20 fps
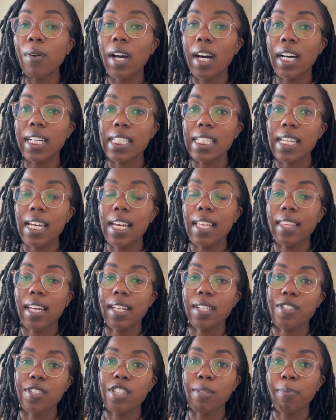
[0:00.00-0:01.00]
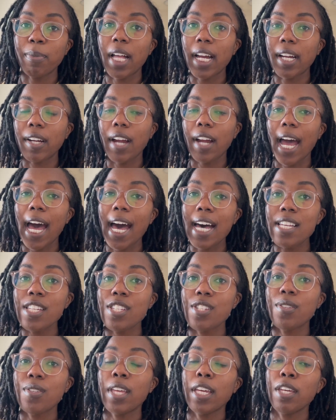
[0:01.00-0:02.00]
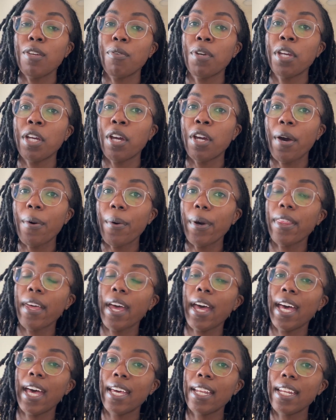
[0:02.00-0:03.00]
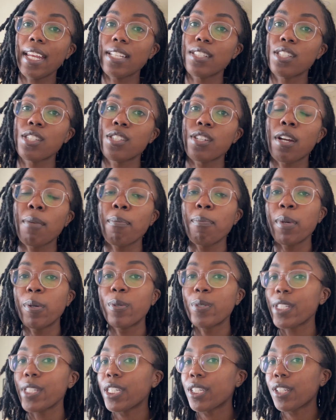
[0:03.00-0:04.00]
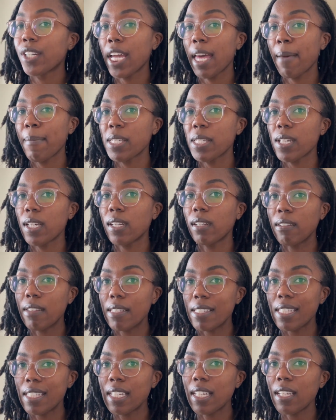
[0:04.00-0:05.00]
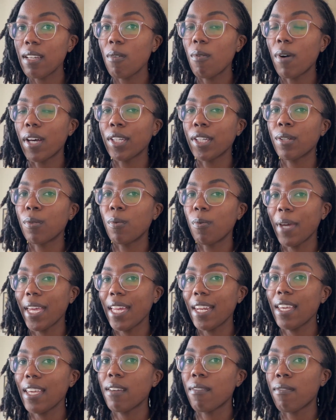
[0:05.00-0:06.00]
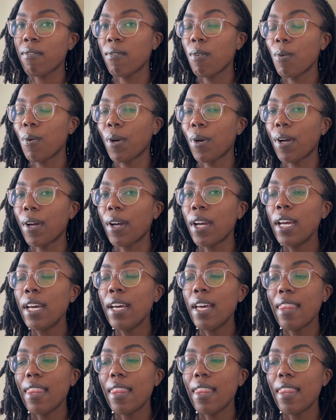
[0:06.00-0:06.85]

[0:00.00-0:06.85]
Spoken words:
content that your supplier has so that you can go ahead and start building your Amazon listing while you're waiting for